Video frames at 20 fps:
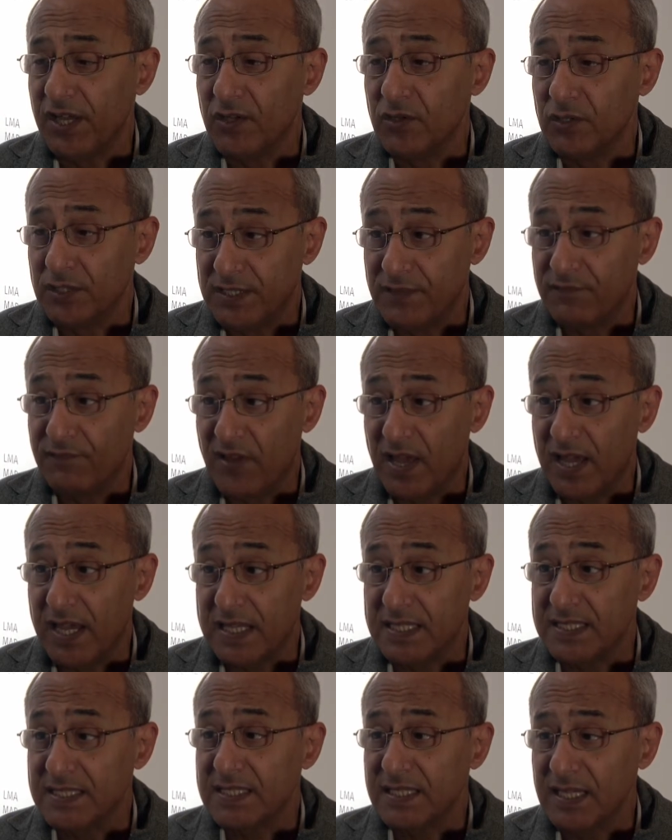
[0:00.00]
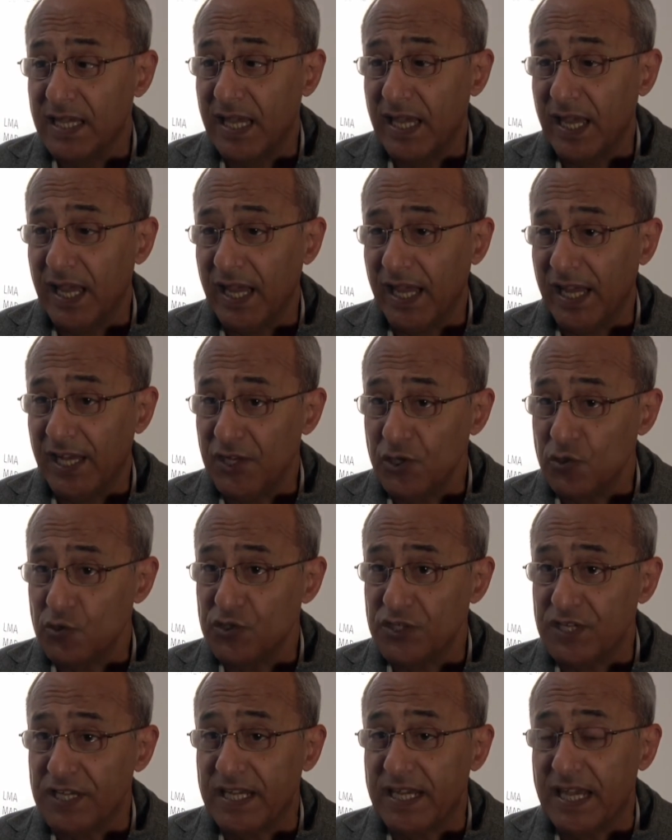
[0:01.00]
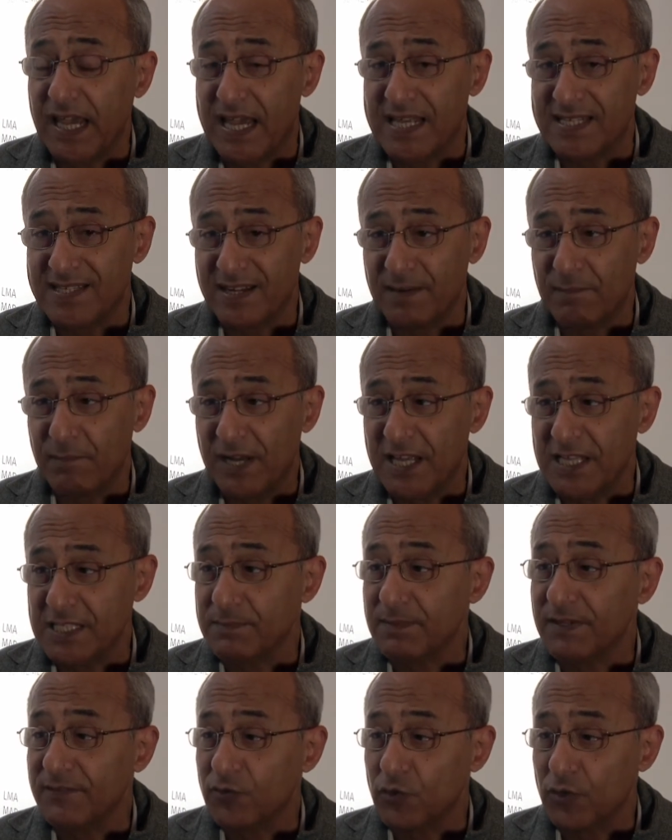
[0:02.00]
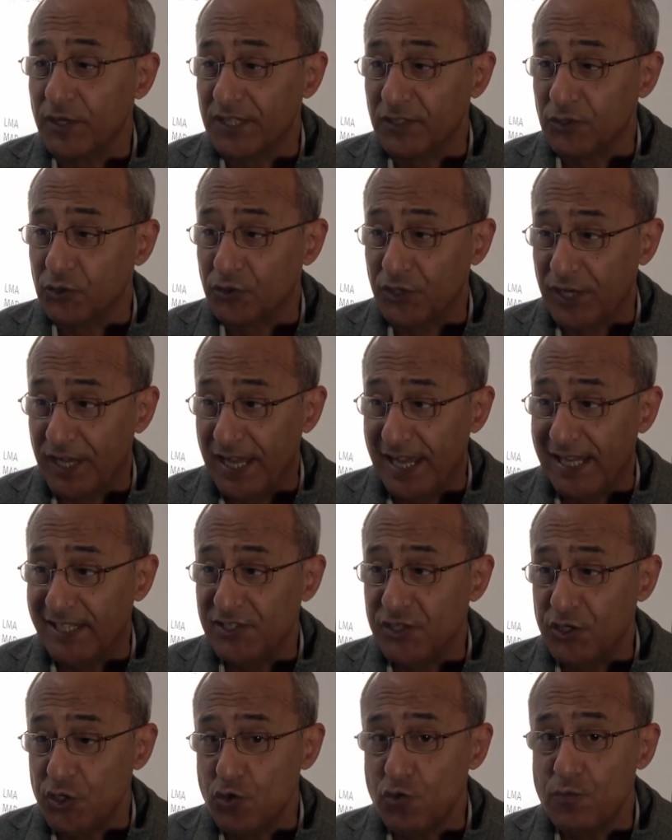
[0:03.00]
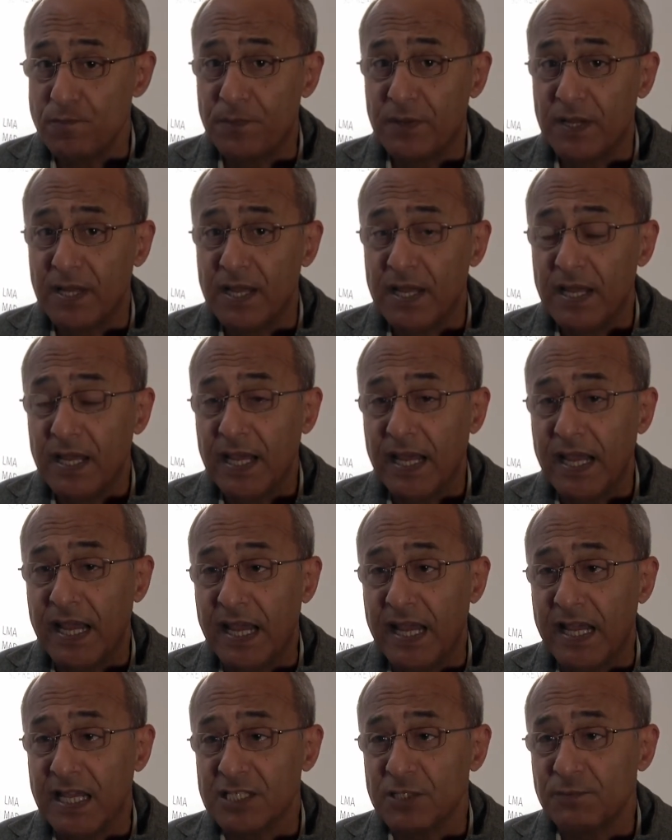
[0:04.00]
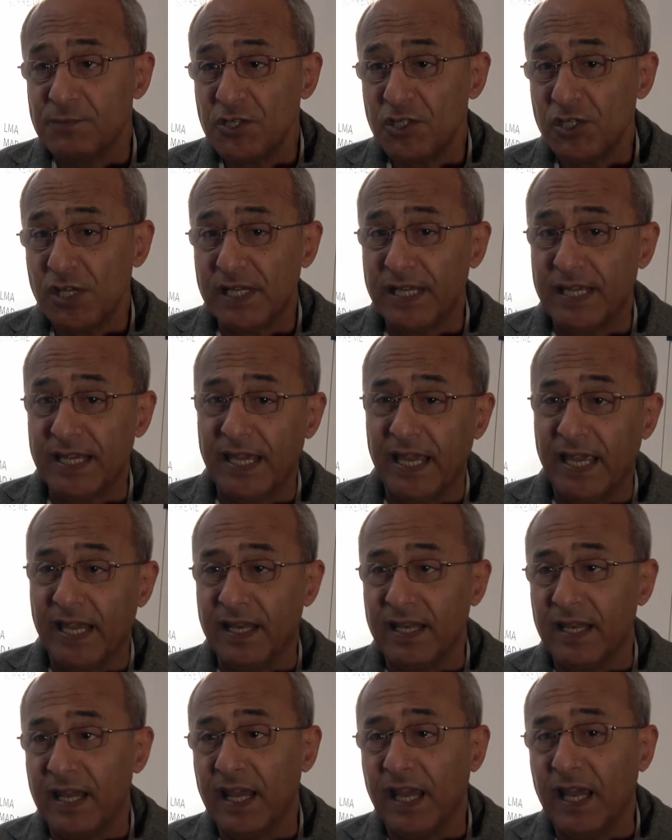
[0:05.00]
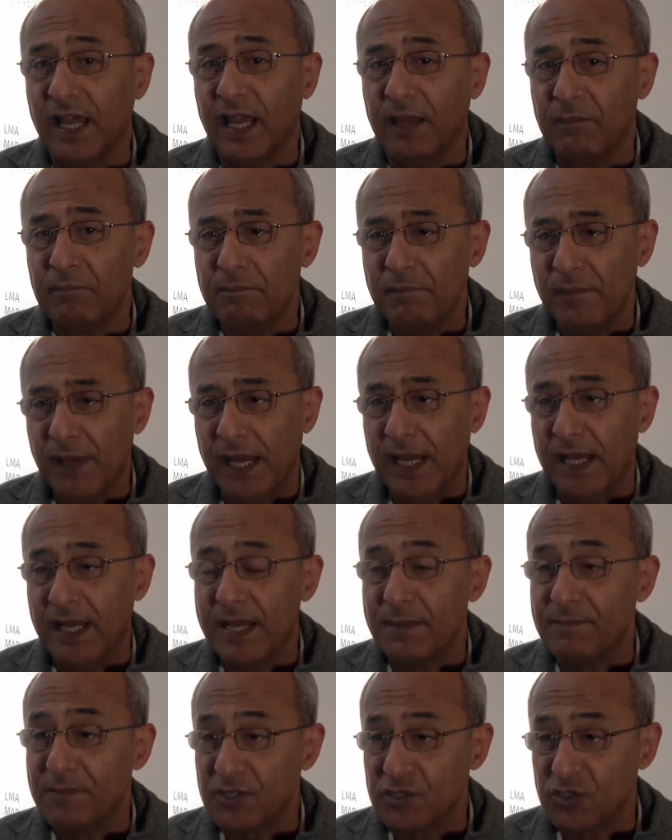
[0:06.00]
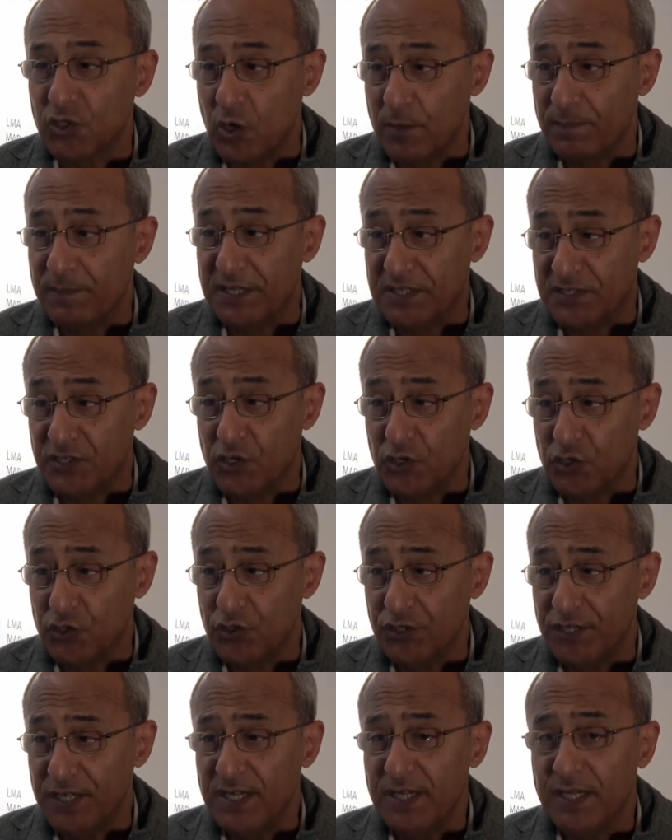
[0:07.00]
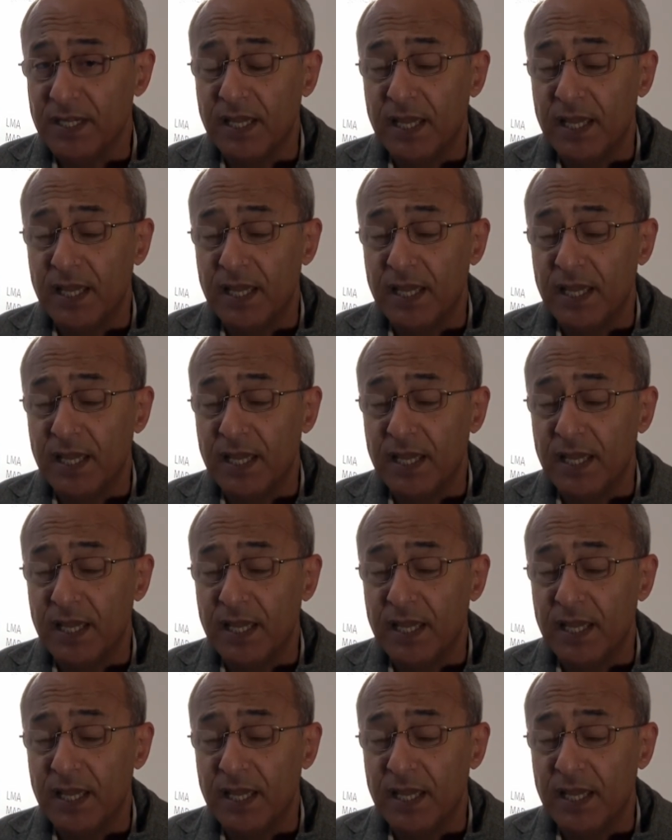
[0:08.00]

good device in using as a replacement for endotracheal tube, especially in laparoscopic surgery.